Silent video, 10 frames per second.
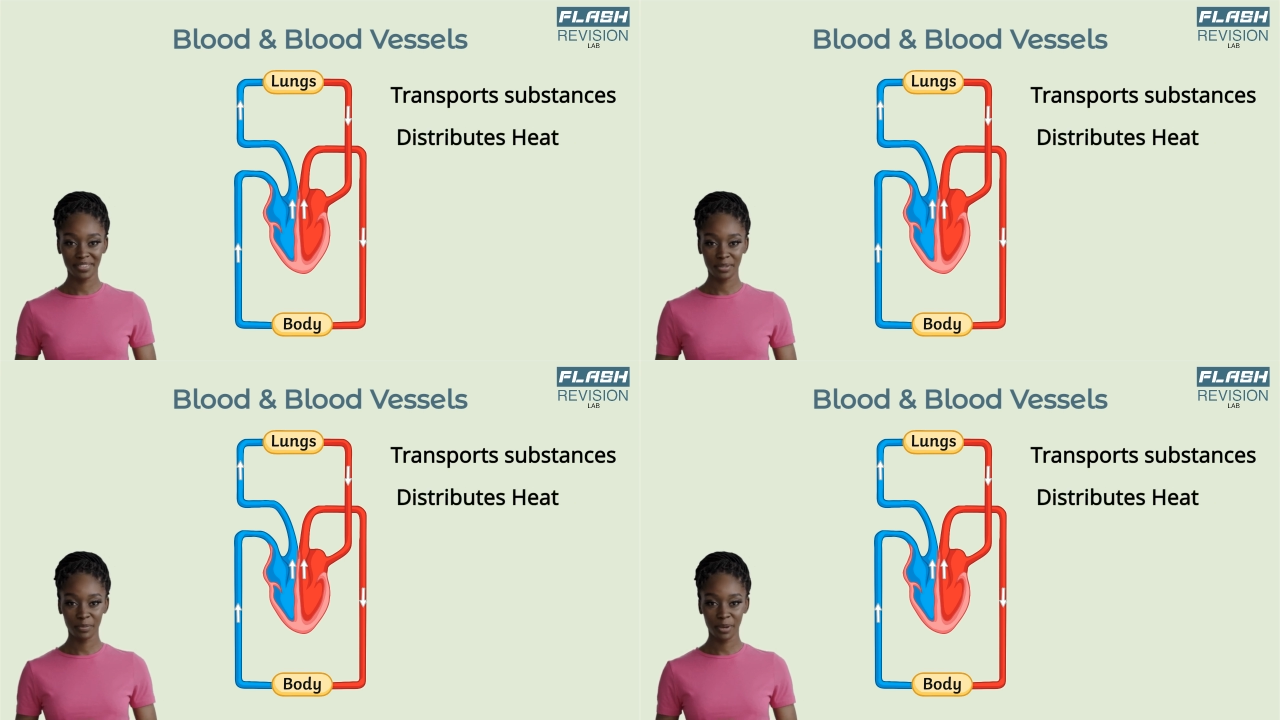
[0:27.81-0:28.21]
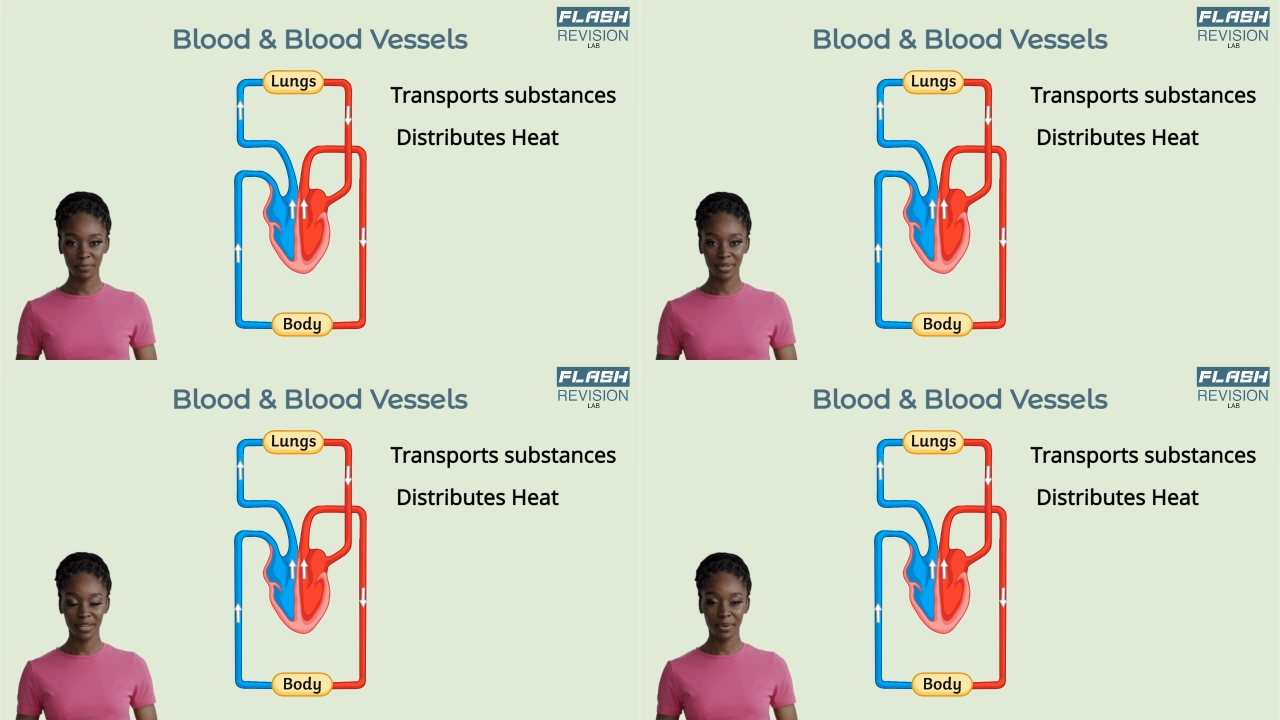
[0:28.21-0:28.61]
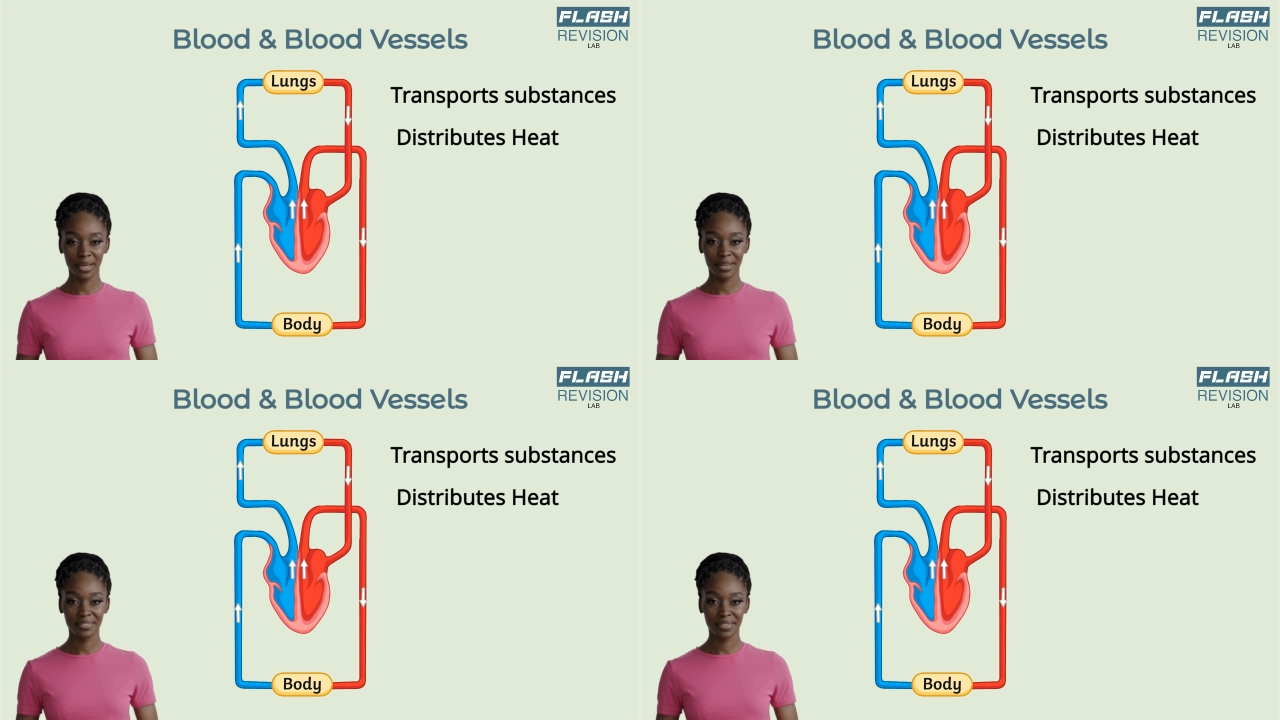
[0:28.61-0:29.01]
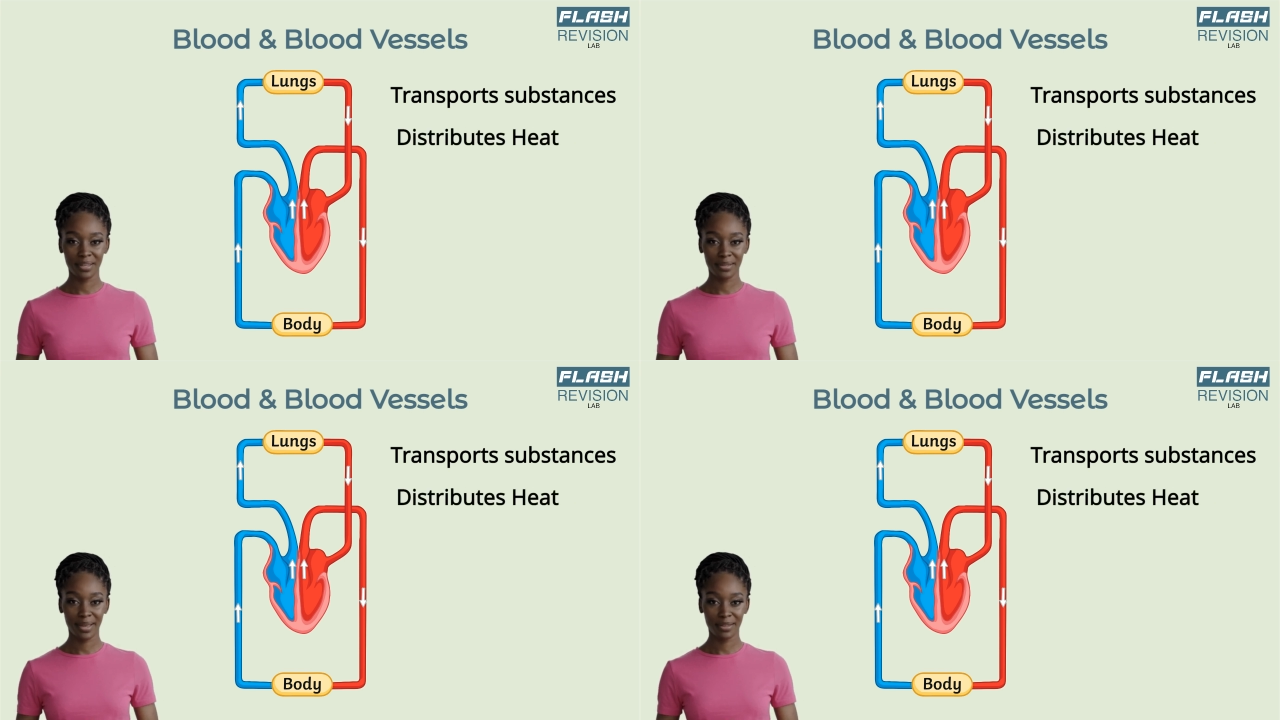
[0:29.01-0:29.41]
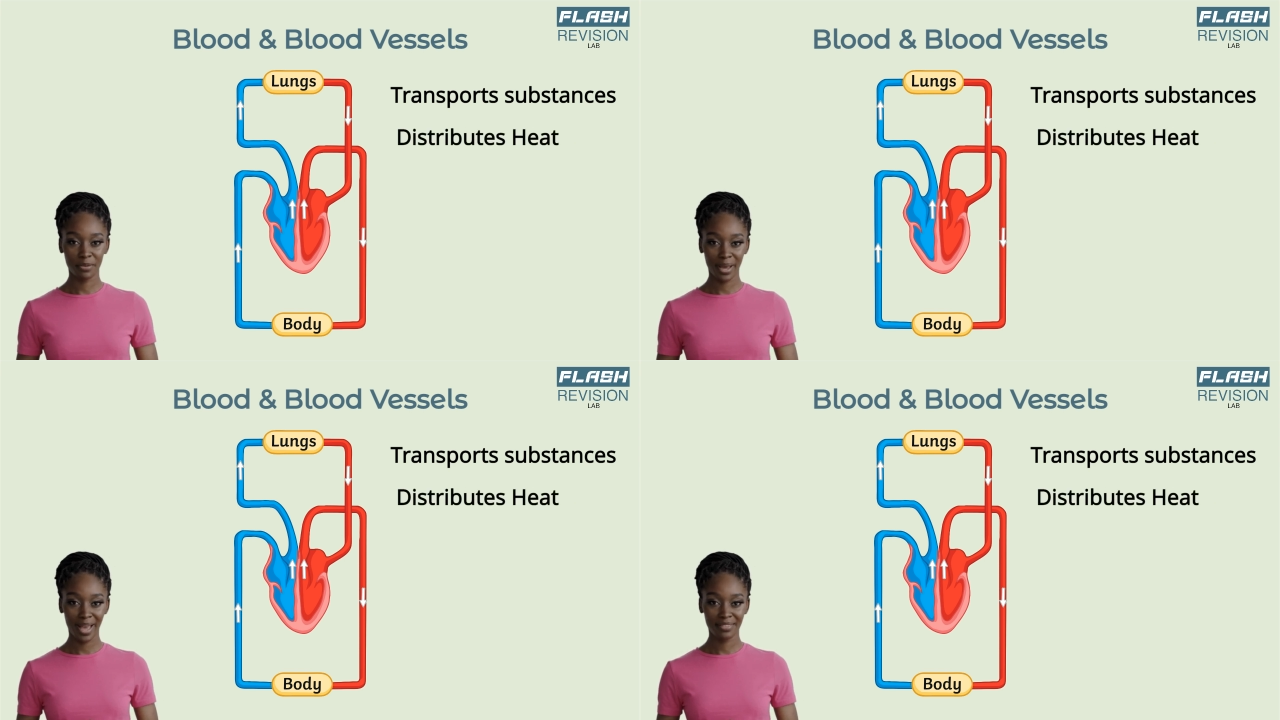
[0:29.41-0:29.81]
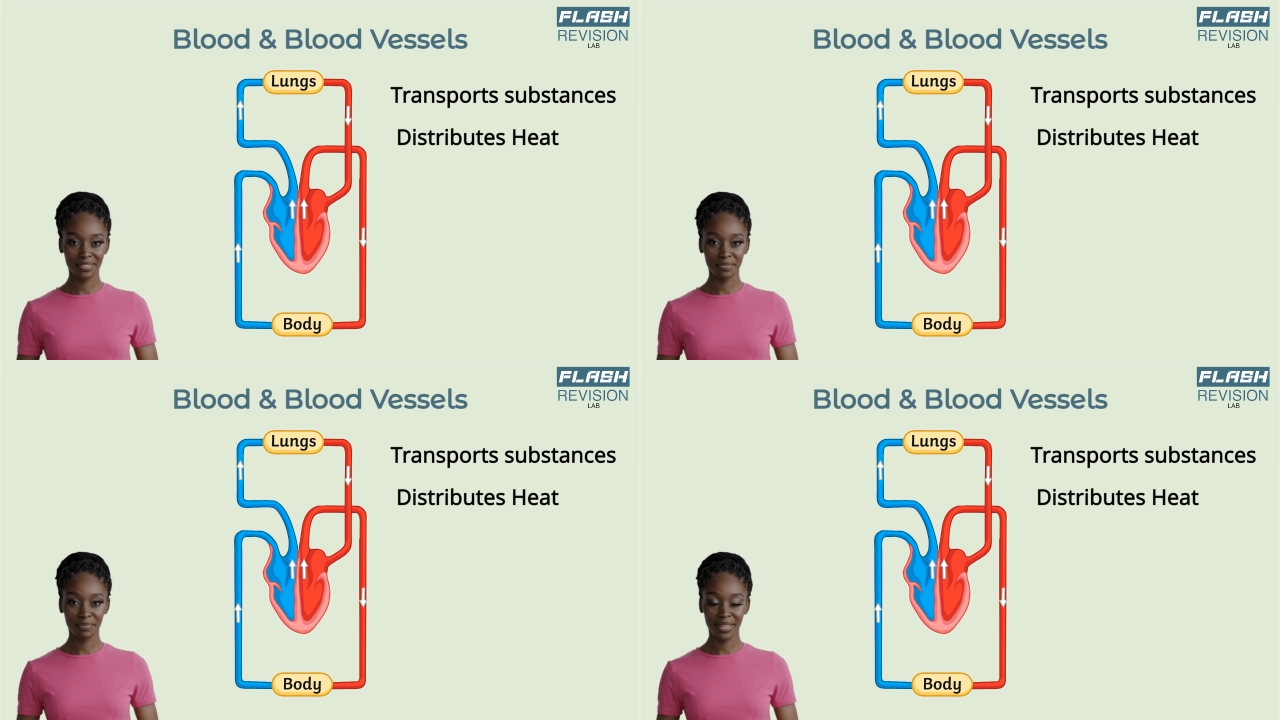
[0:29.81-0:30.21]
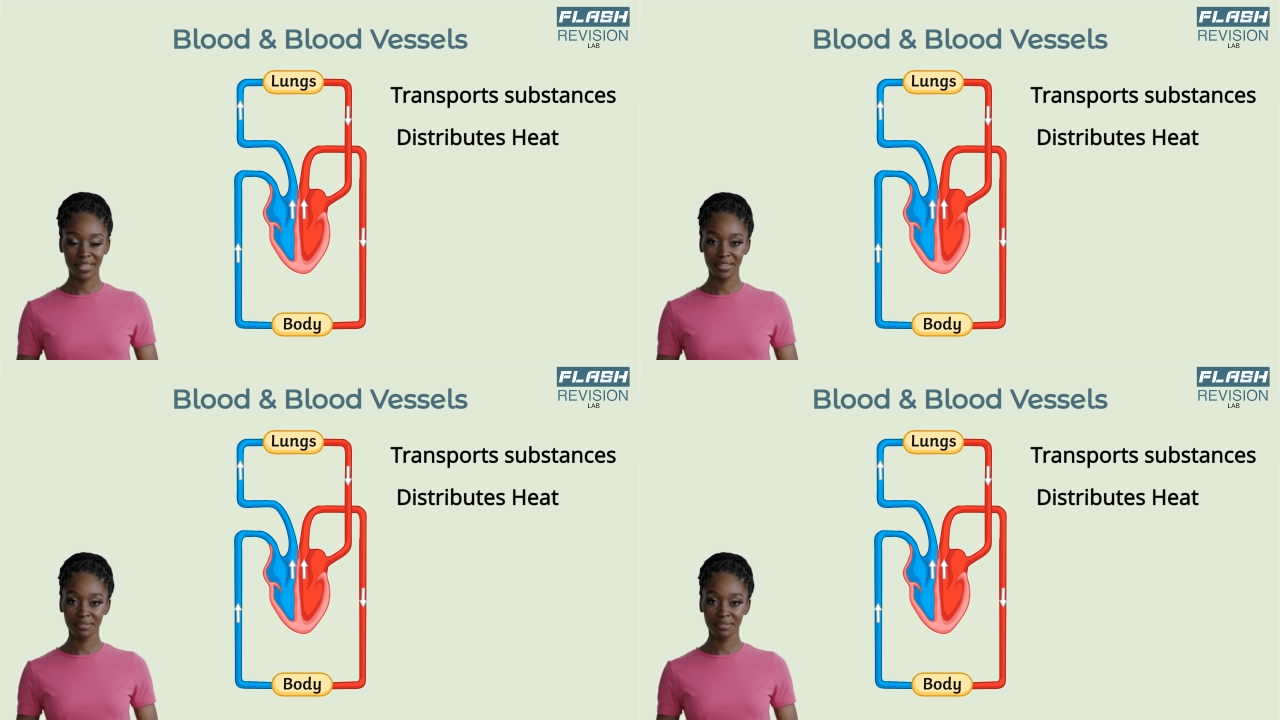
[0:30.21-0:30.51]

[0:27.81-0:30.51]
to cooler body parts, like your hands and feet.